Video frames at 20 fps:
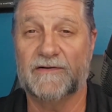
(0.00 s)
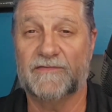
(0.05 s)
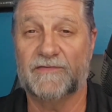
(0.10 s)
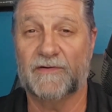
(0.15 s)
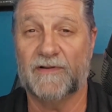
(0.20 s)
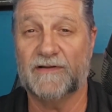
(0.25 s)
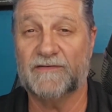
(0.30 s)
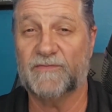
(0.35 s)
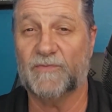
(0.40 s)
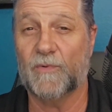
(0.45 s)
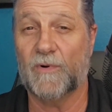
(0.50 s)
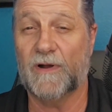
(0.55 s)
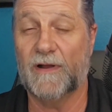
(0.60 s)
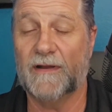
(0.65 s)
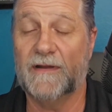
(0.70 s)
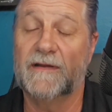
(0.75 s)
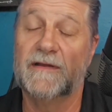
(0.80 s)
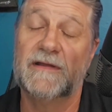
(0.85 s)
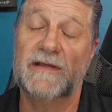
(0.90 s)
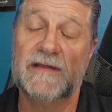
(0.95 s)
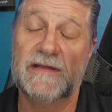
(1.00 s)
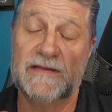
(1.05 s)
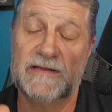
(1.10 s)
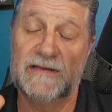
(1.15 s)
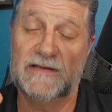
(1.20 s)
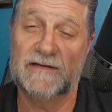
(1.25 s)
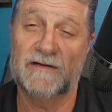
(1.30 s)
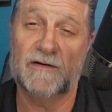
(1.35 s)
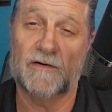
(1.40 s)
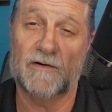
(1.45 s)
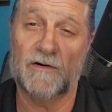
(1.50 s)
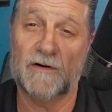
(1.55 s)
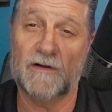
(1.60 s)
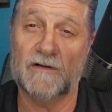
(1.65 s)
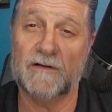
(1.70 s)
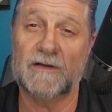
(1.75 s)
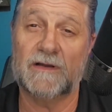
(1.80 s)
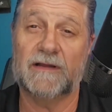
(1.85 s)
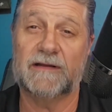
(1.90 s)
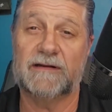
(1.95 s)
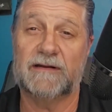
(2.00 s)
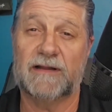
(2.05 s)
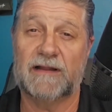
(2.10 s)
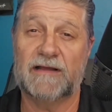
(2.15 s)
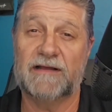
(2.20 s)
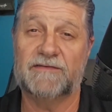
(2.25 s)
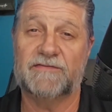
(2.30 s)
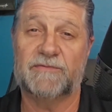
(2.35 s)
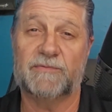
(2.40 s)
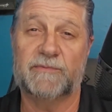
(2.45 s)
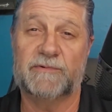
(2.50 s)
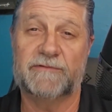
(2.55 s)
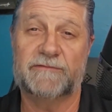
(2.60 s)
So that's why in our online classroom,